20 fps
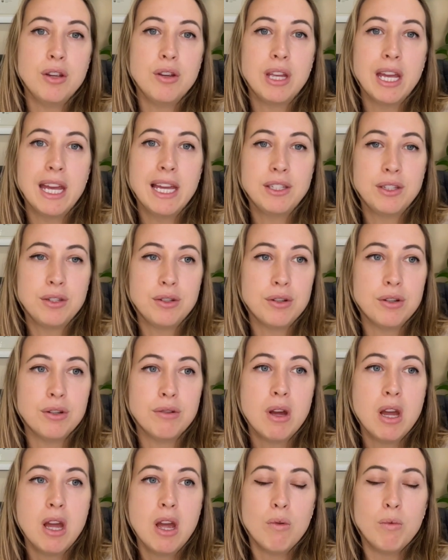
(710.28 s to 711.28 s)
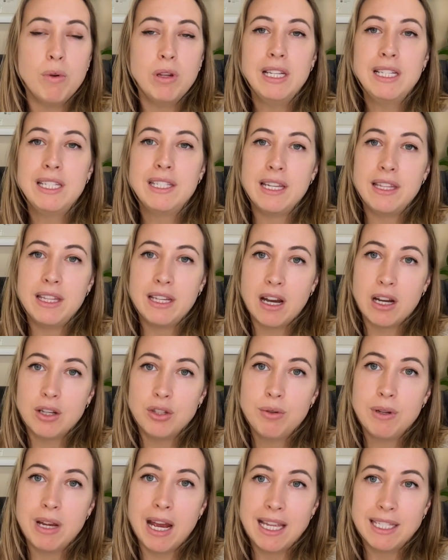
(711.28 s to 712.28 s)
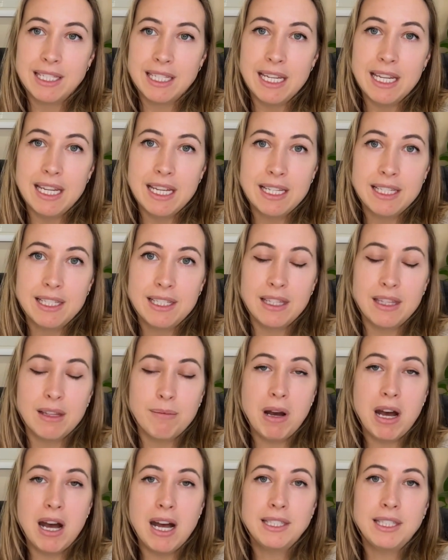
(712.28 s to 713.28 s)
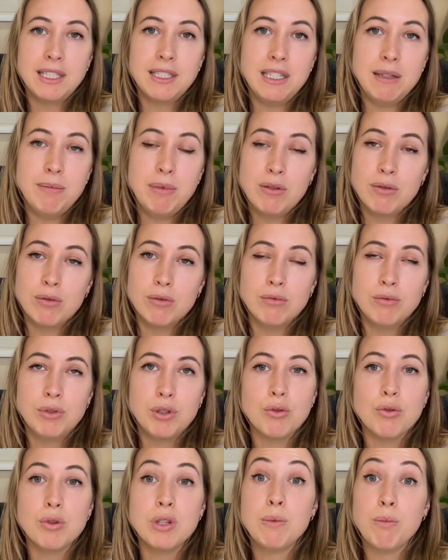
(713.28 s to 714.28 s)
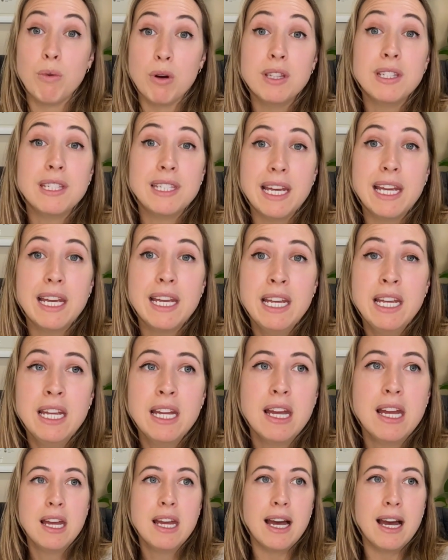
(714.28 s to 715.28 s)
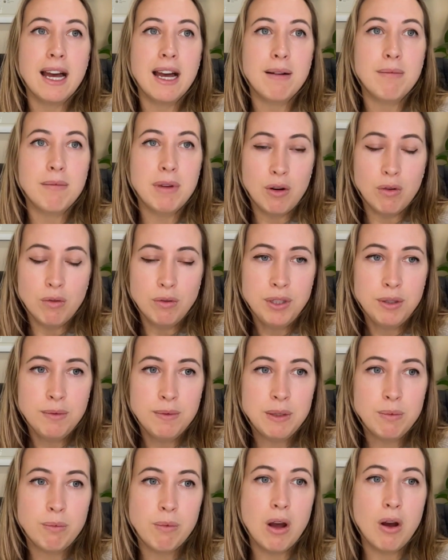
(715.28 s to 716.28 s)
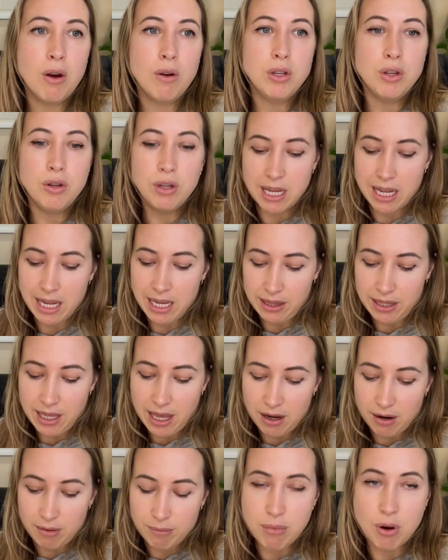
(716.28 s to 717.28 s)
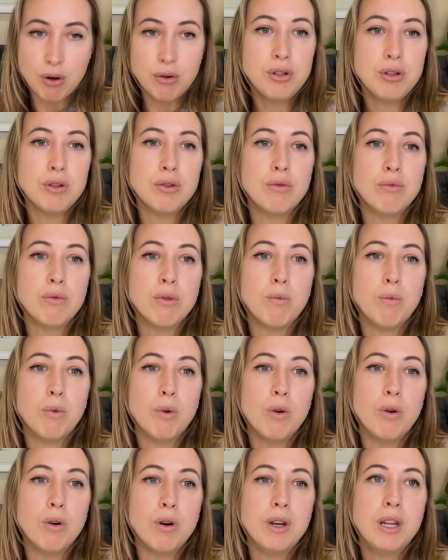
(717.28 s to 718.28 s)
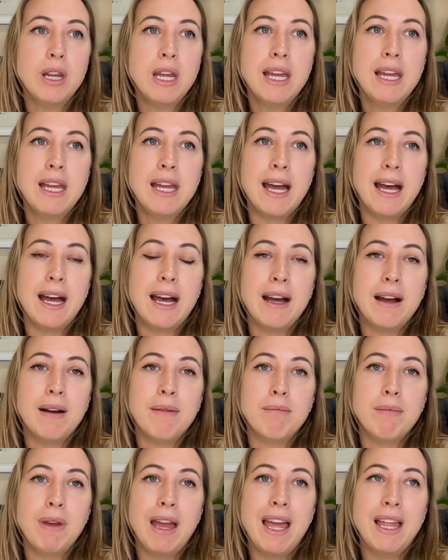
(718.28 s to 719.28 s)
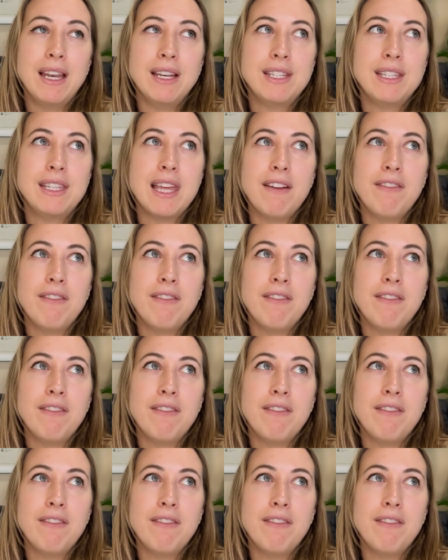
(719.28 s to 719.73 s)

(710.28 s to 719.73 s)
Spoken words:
get to really see the country as it is and the parts that typical tourists won't see. And also as well, you get that emotional reward and that